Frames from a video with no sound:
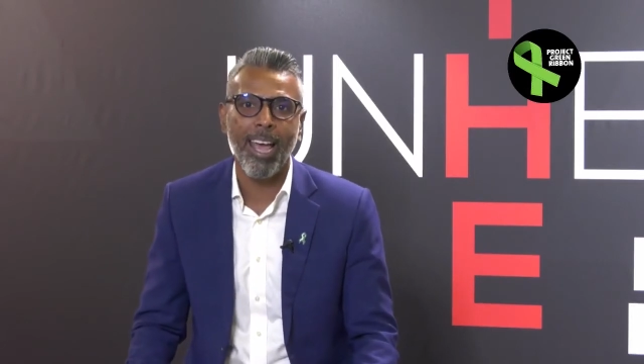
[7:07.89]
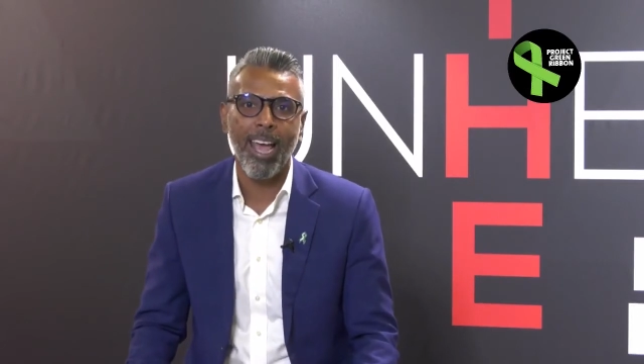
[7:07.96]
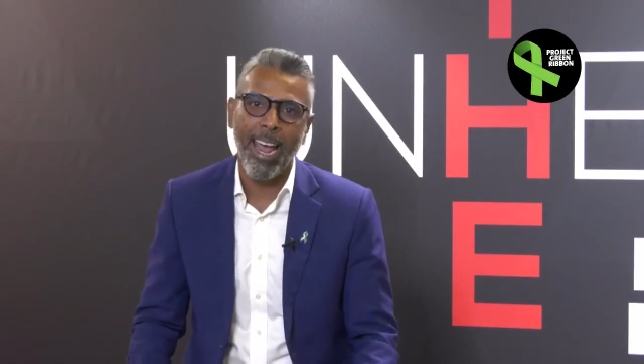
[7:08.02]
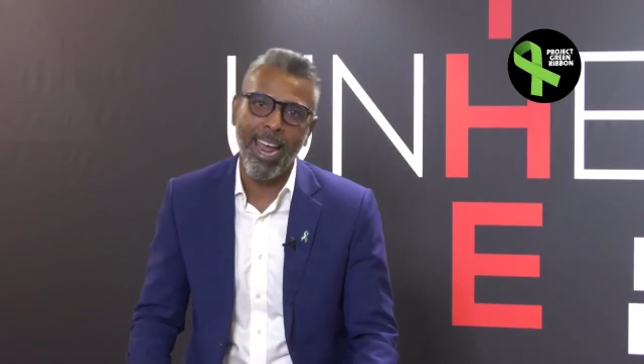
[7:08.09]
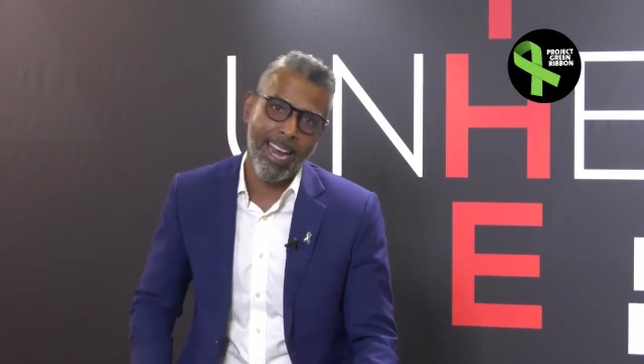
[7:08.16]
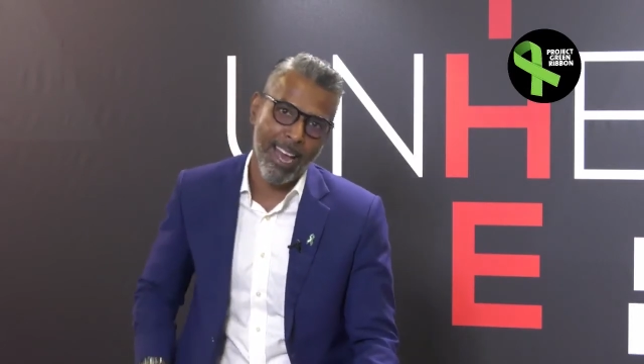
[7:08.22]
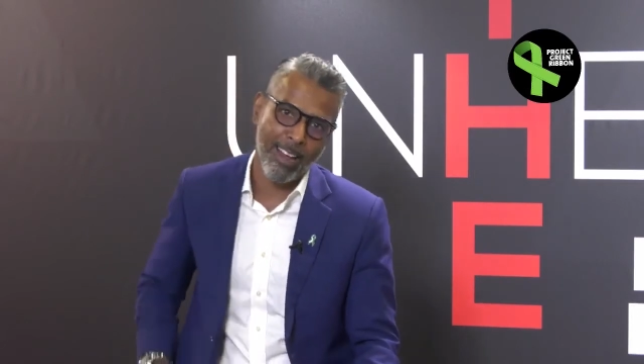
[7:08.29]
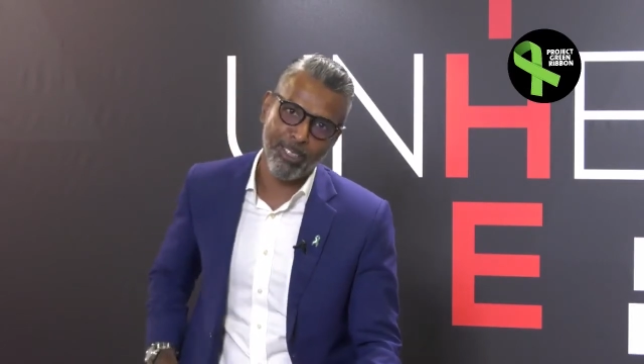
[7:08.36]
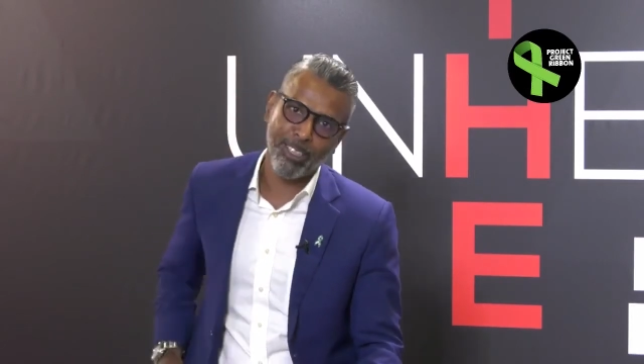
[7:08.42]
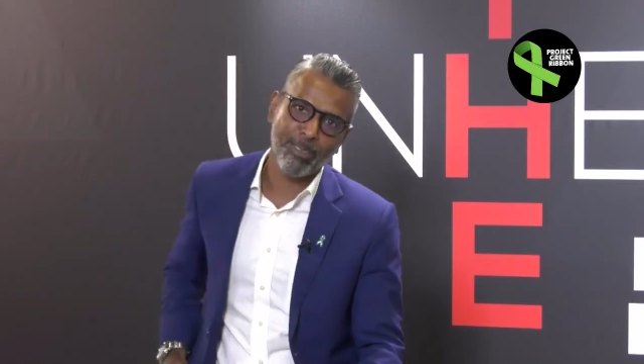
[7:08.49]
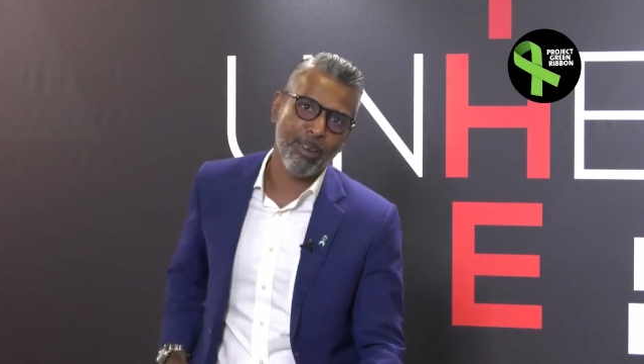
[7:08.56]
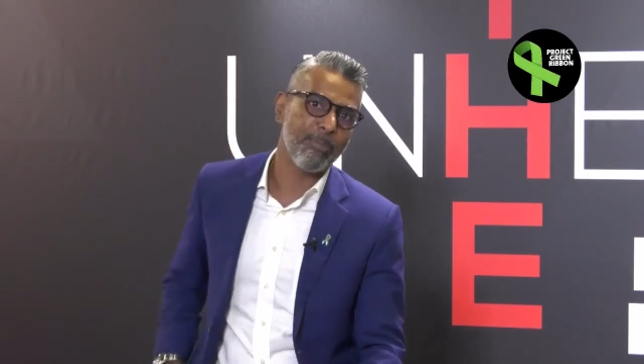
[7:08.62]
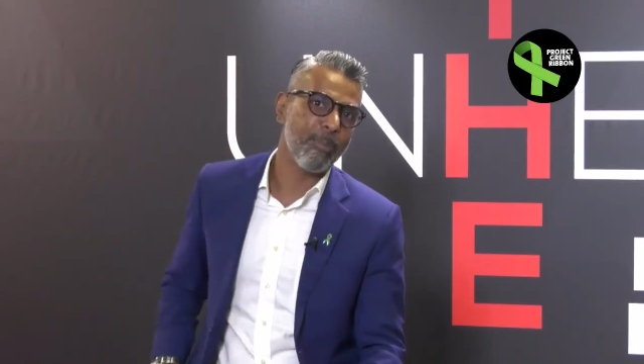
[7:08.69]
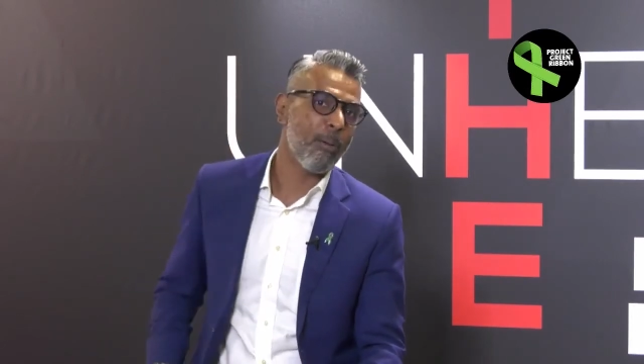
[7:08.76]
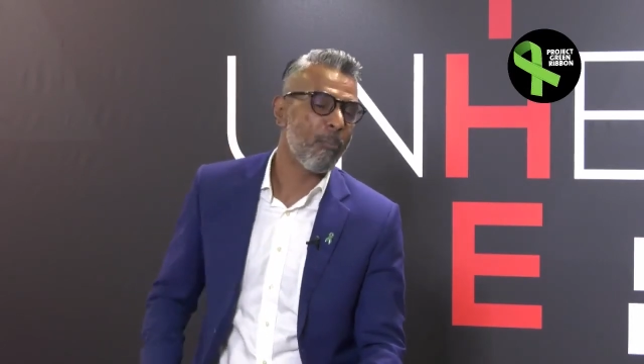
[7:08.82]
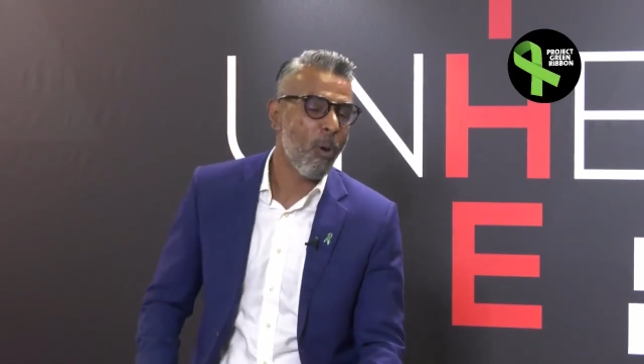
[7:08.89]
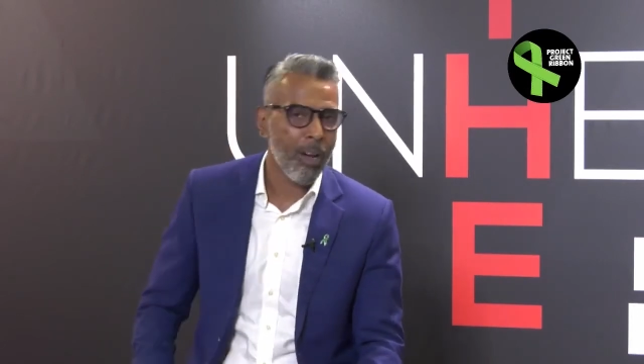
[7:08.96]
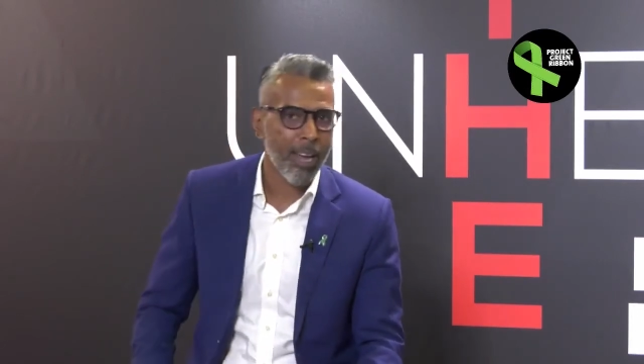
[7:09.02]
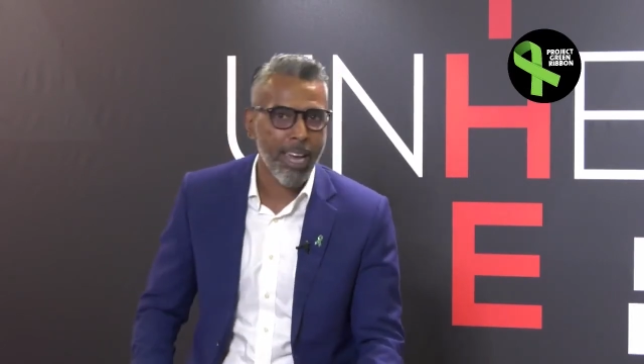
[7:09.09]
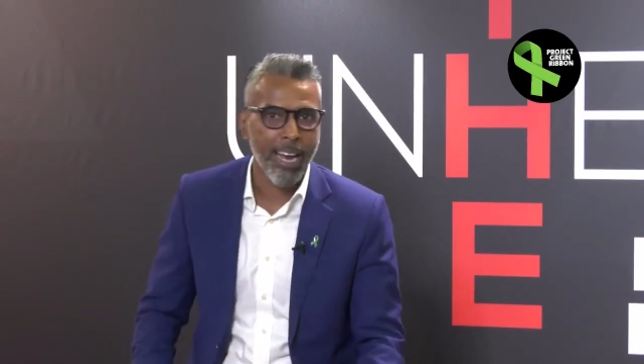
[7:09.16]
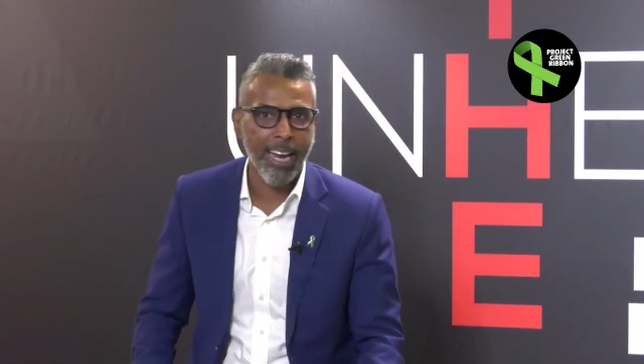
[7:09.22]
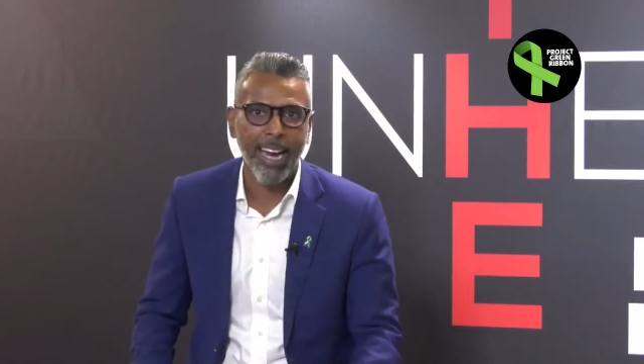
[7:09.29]
And I reached out in my
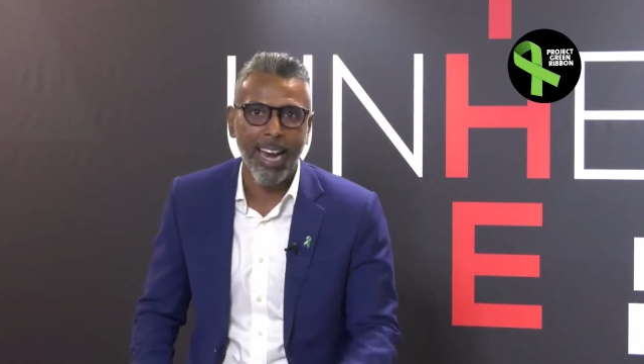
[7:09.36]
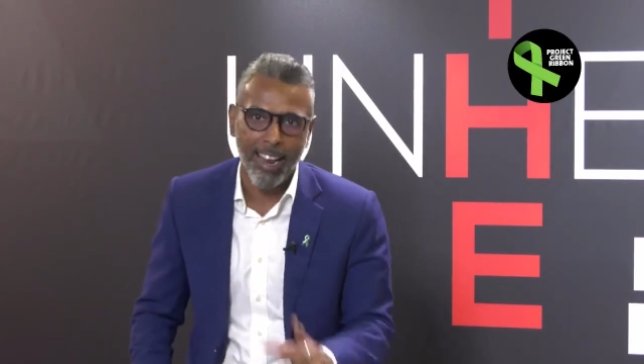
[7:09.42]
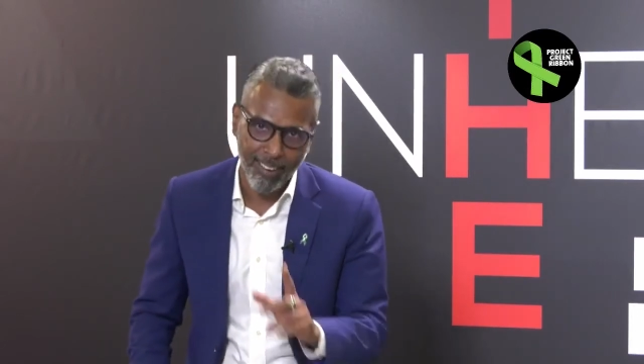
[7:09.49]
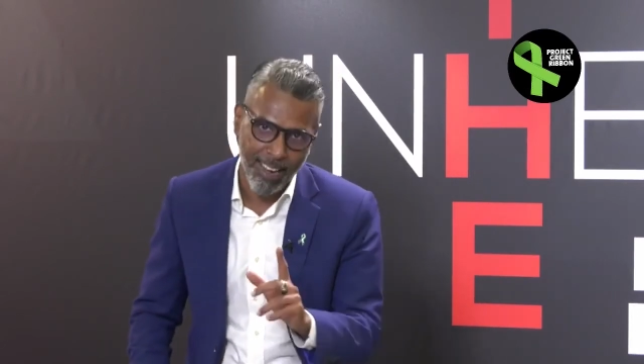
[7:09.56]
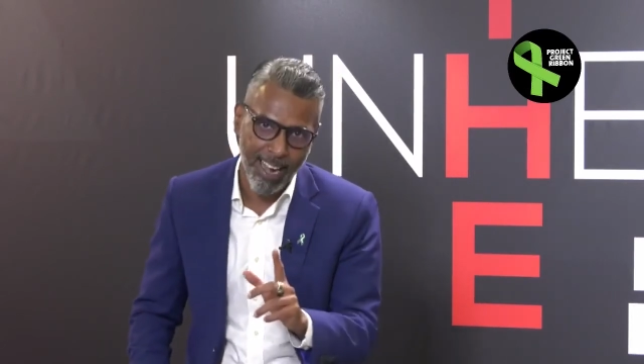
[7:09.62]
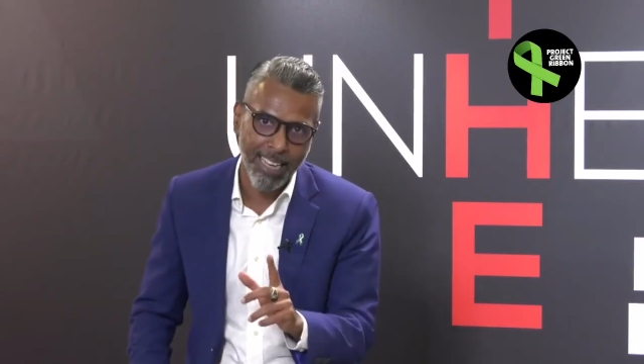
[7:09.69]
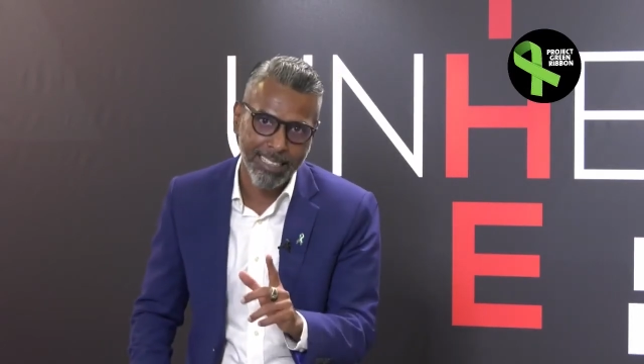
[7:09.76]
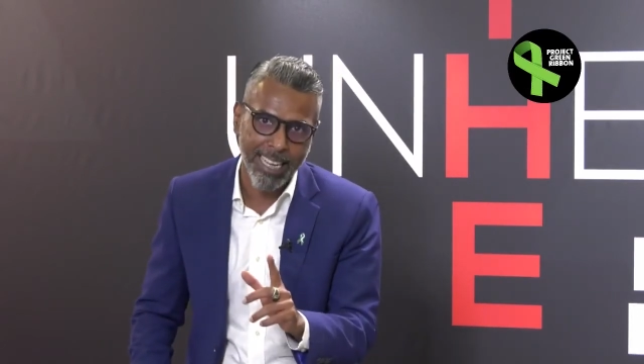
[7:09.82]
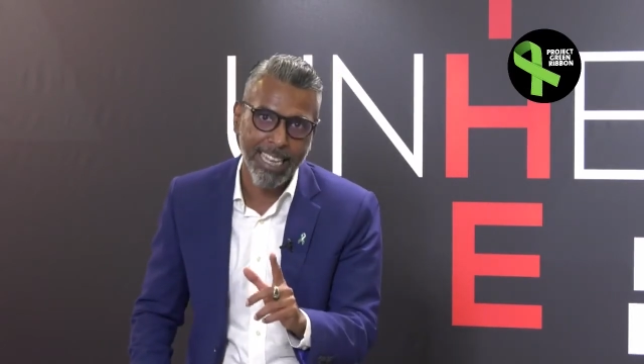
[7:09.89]
pocket, and I realized I